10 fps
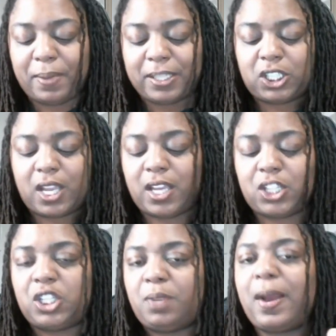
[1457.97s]
but Shannon,
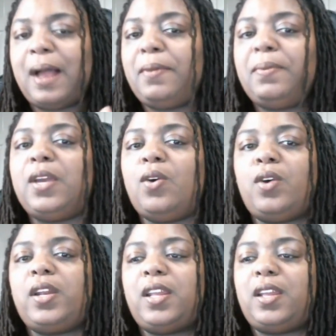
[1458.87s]
she probably
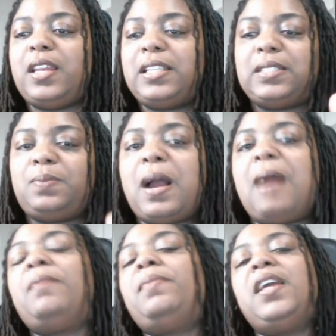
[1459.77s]
on it, and this is
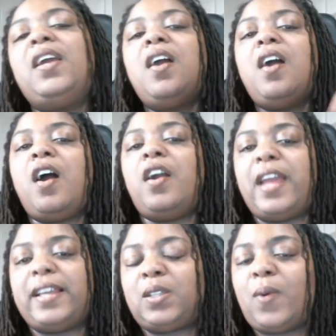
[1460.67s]
probably her
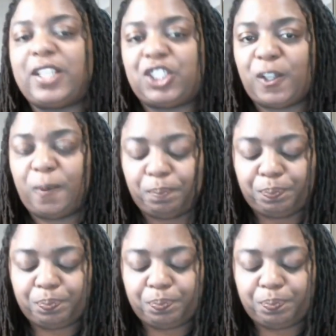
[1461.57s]
next question.